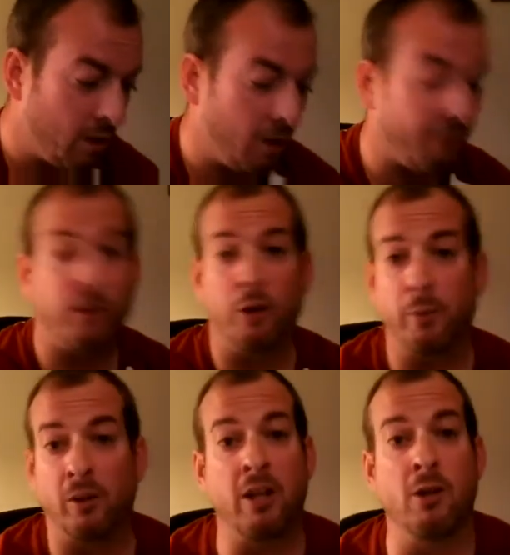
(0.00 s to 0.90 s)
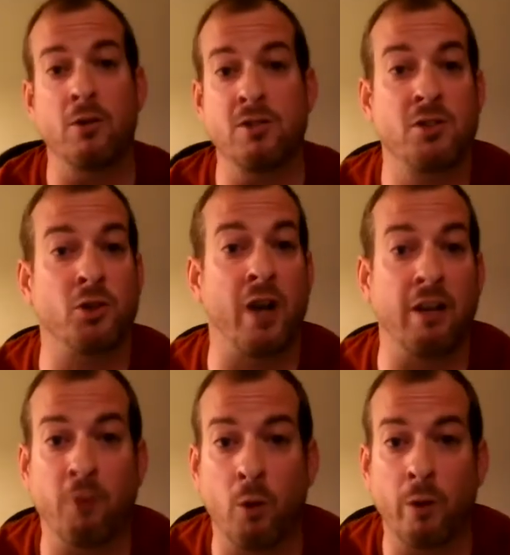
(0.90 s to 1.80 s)
Verbal cues,
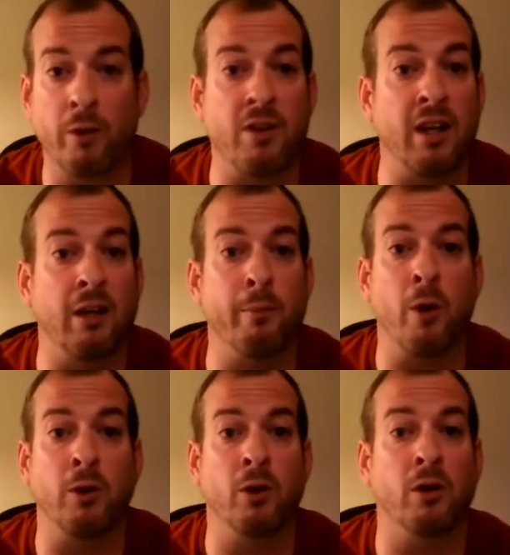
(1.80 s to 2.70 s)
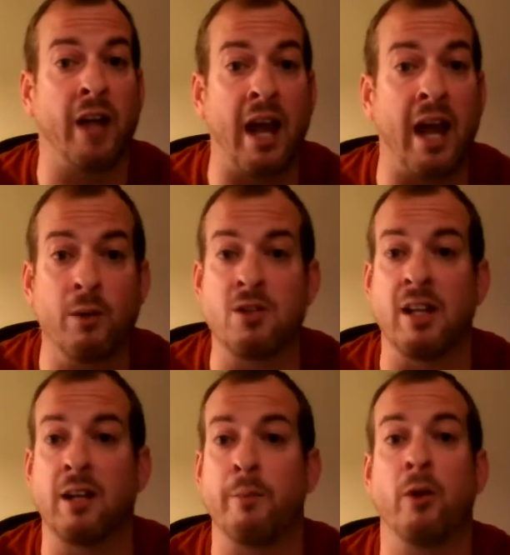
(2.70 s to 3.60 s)
straightforward. Think about your language,
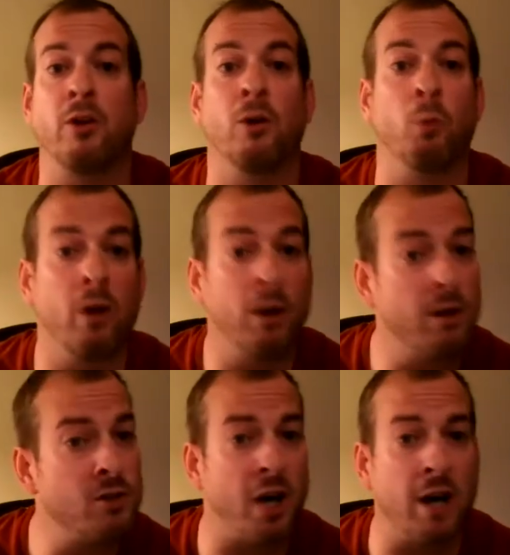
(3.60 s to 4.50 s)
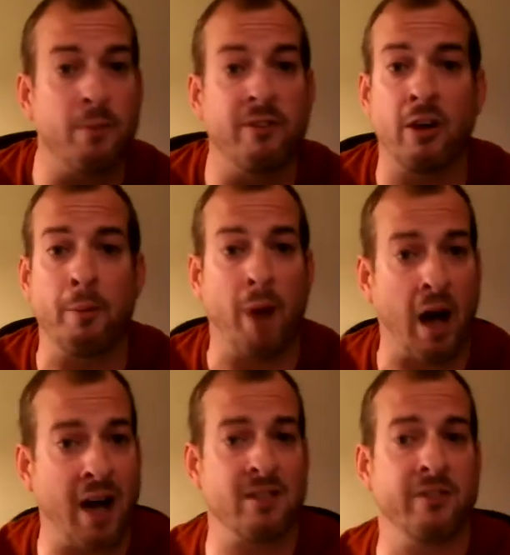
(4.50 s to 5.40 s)
think about your words, try to be very
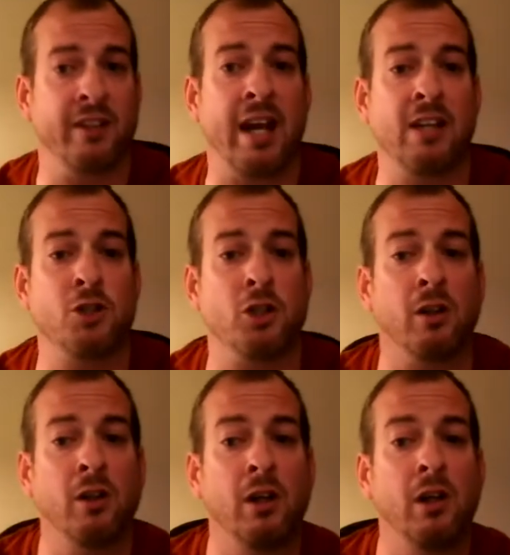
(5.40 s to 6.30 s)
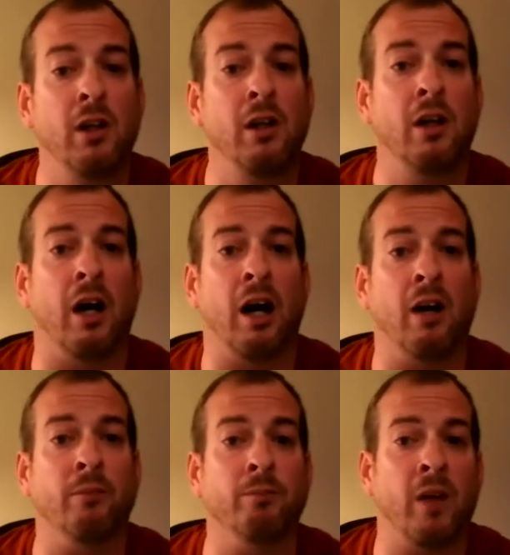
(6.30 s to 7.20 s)
positive in nature.
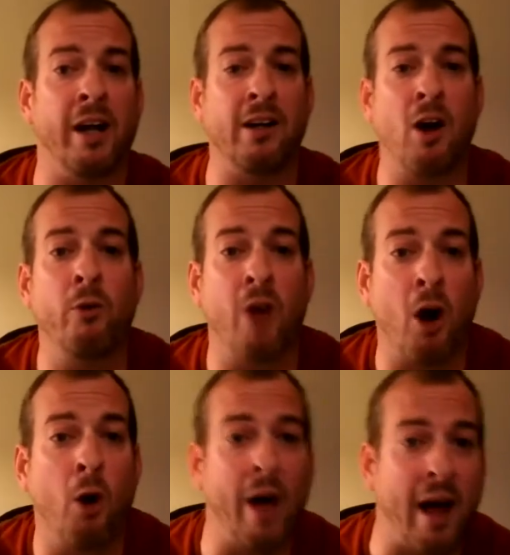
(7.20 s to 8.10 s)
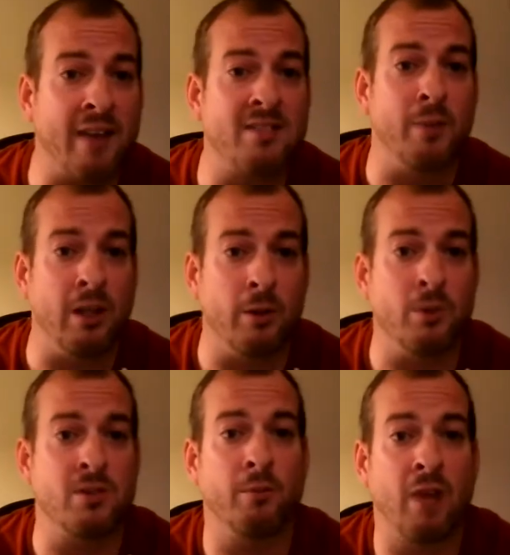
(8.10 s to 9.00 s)
I know no has to be
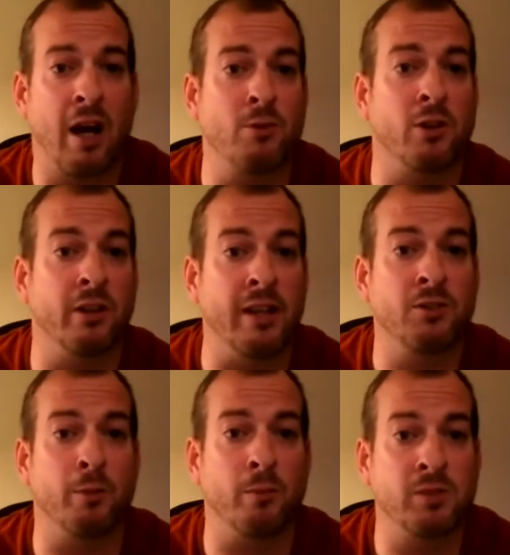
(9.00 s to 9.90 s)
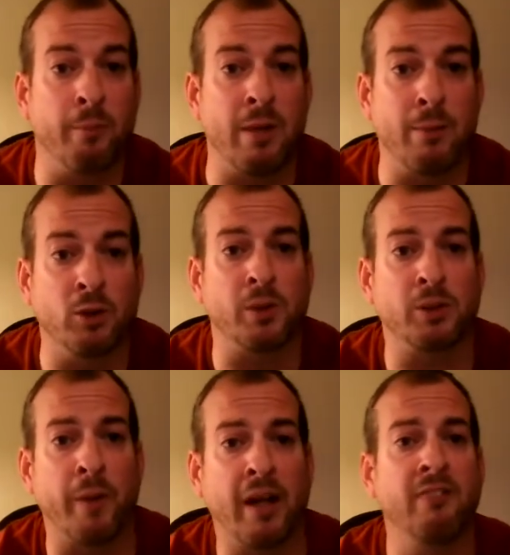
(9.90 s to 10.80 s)
used sometimes, or at least from some people's
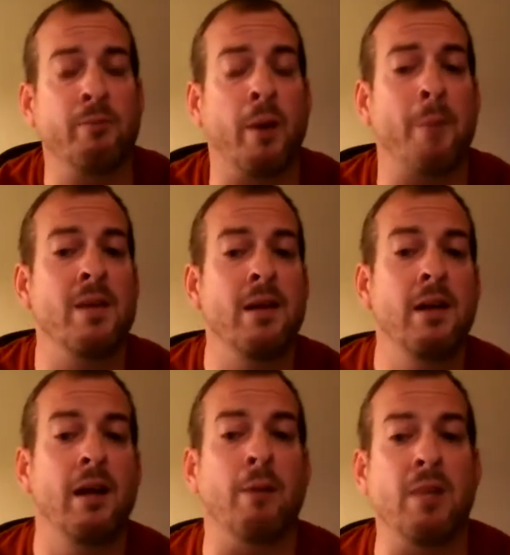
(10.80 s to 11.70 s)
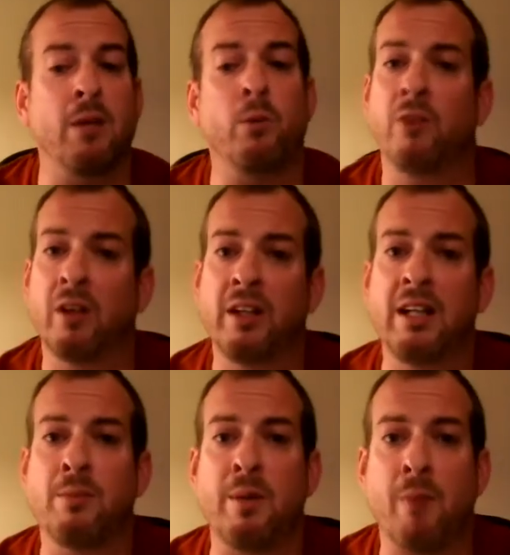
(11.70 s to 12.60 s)
perspective, but we really
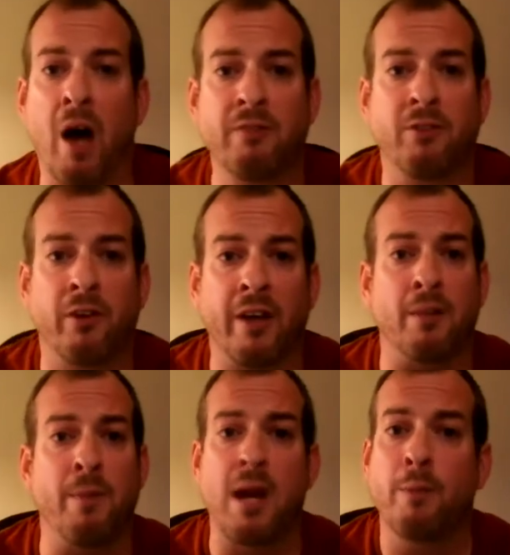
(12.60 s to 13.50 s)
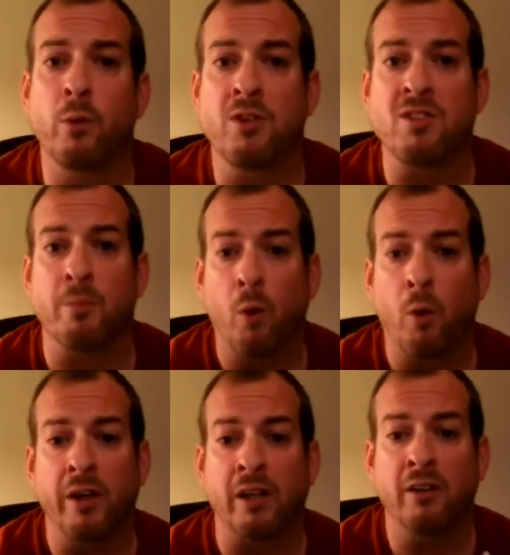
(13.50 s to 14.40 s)
need to be mindful that the people we're
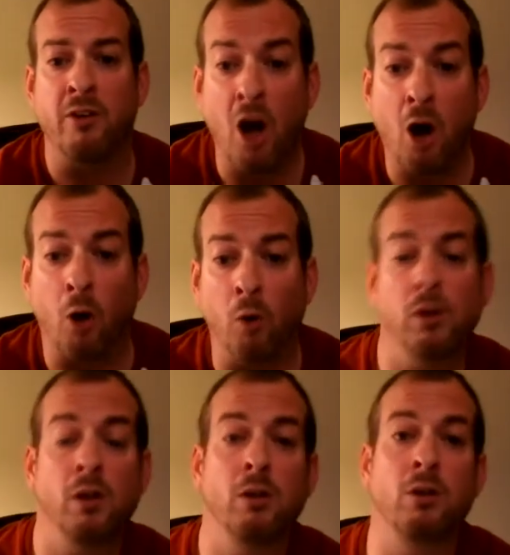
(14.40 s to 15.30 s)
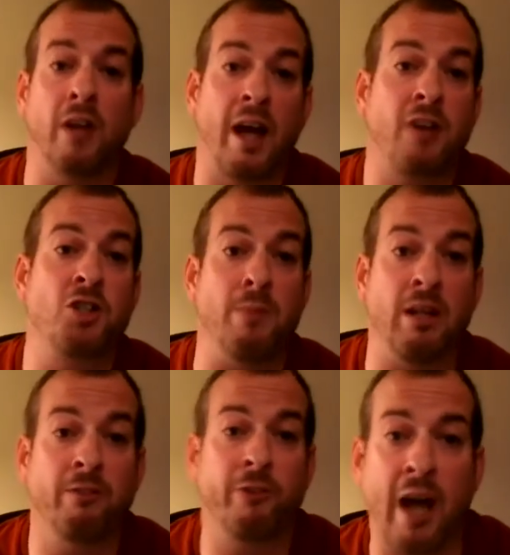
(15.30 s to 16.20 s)
supporting know could actually
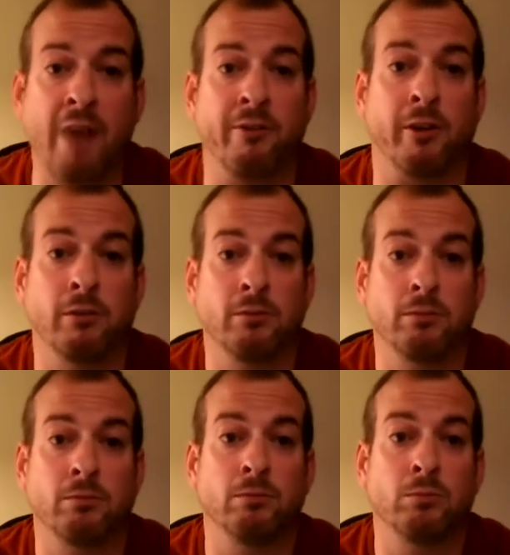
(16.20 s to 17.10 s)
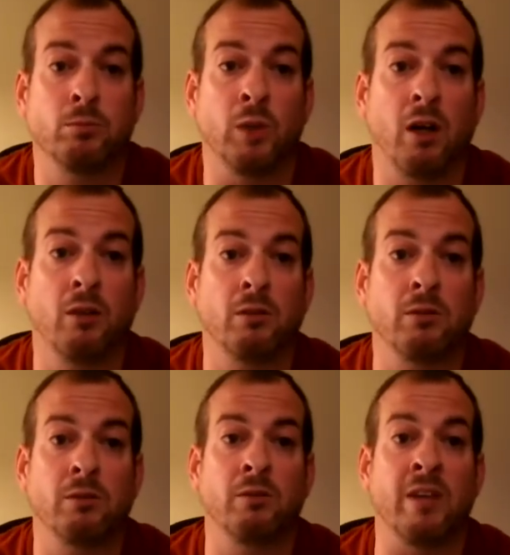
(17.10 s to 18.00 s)
mean forever. You know,
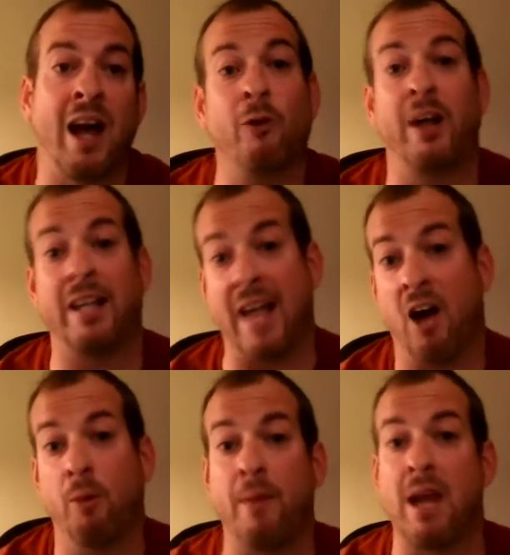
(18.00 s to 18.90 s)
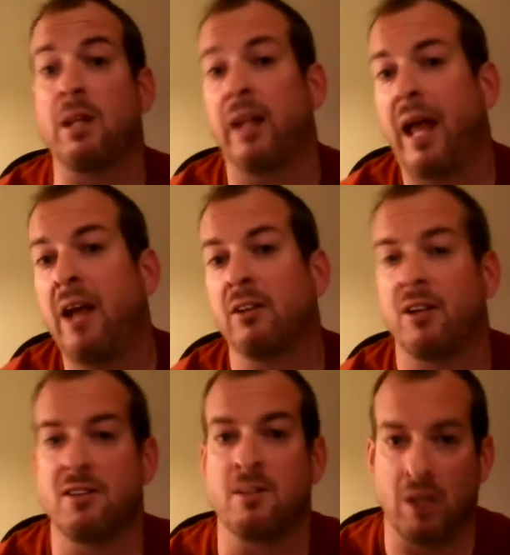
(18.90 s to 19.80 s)
not right now, maybe later
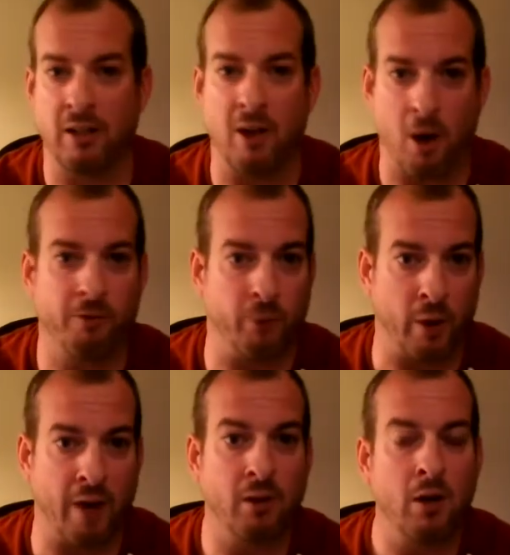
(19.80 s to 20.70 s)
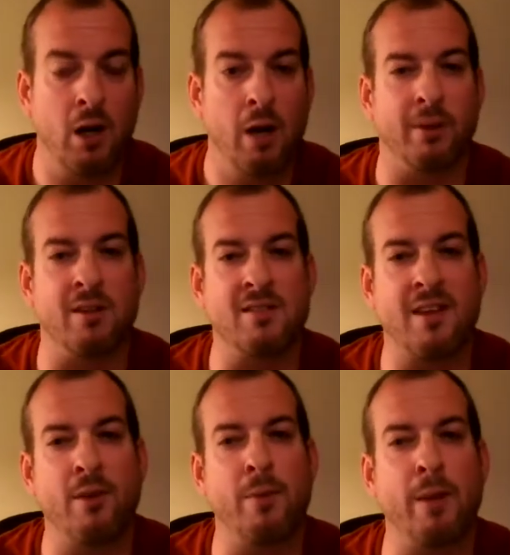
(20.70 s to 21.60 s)
doesn't mean no forever, but to some
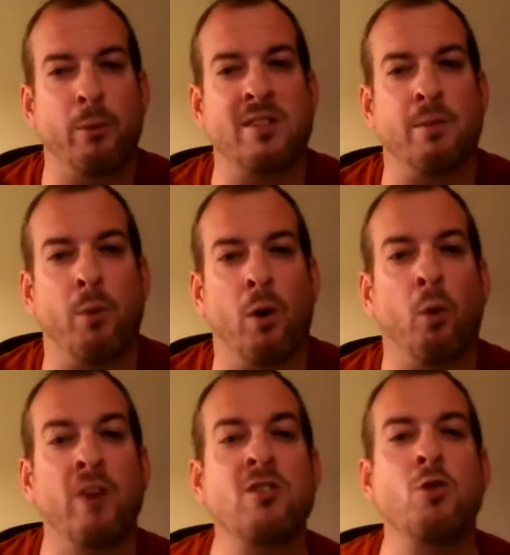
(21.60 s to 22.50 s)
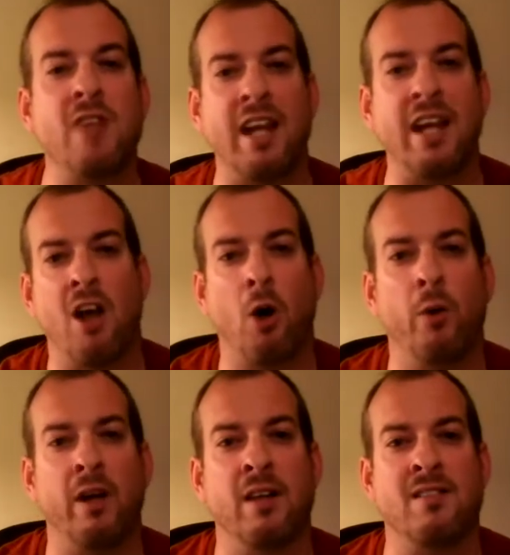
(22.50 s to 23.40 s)
of the people we support, once you say
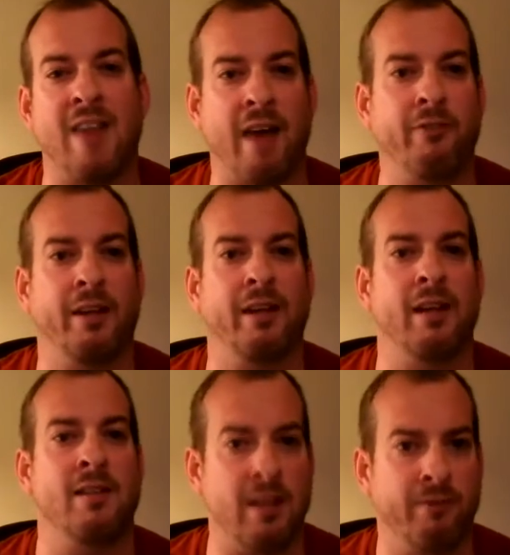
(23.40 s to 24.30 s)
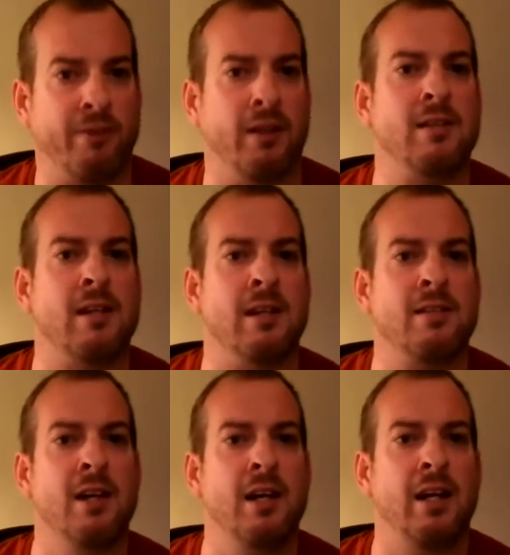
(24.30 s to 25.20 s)
no, it's definite, it's infinite,
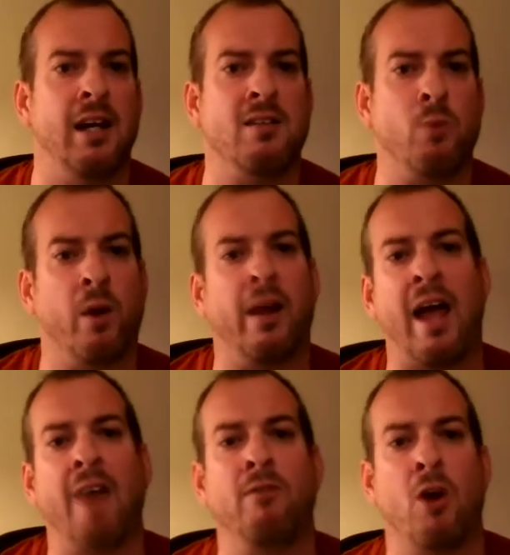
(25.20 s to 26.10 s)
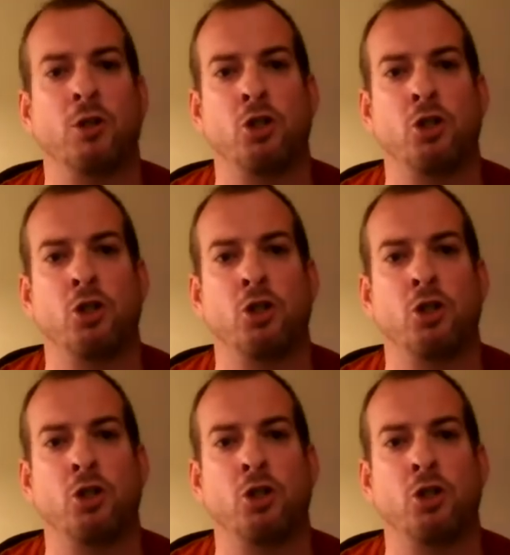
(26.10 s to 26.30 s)
it's well, I have no